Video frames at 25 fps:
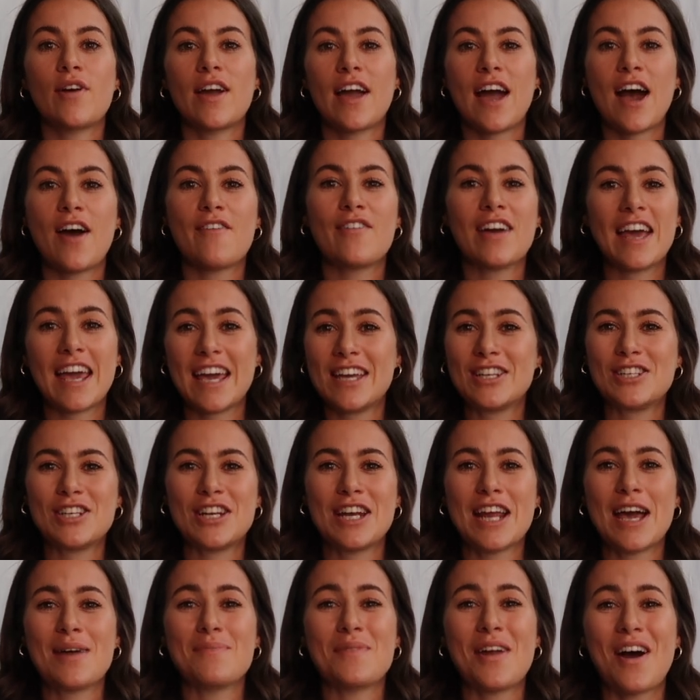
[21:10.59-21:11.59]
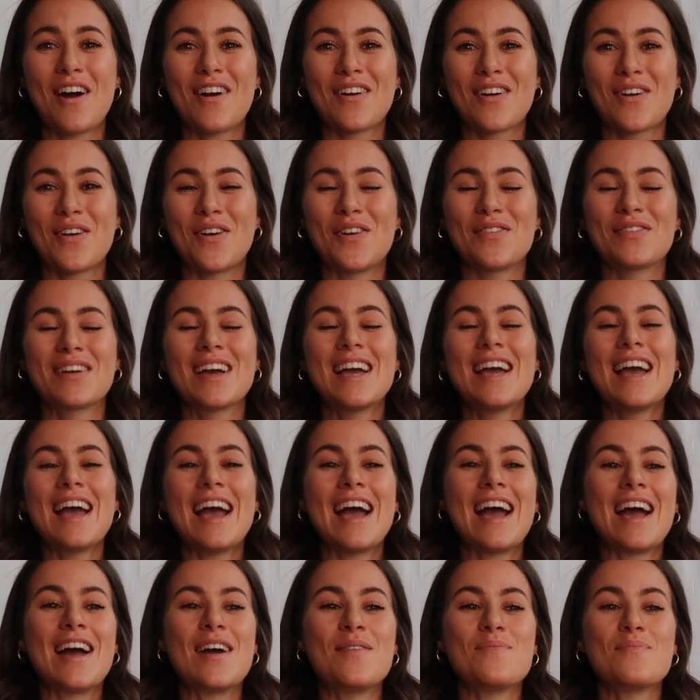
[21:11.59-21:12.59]
I have a H&M knockoff,
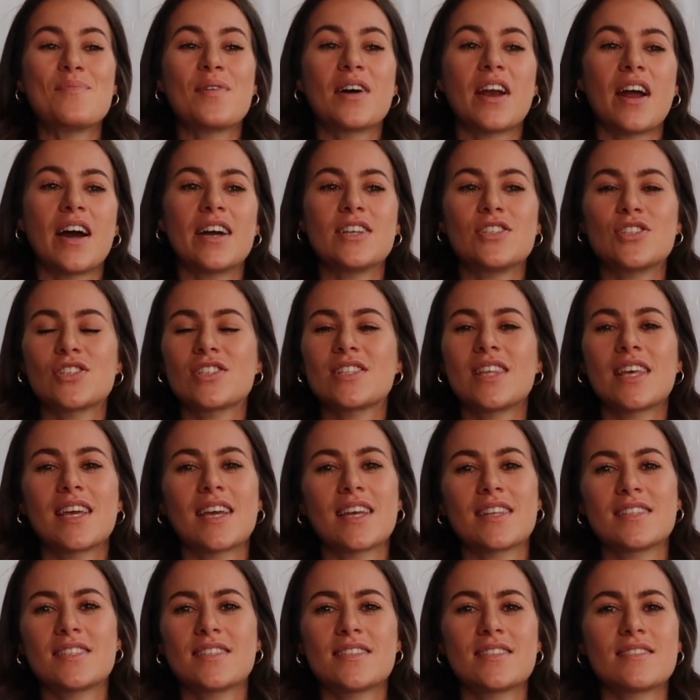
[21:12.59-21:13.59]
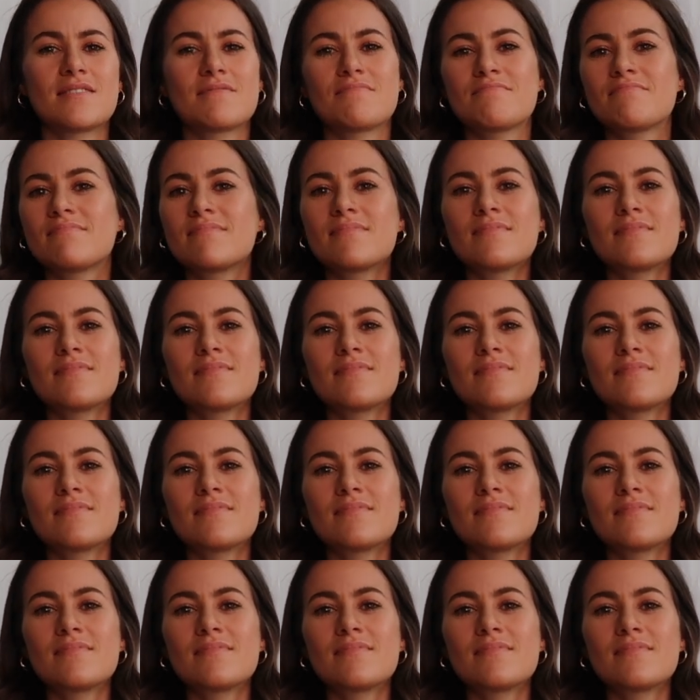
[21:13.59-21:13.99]
but I just think it's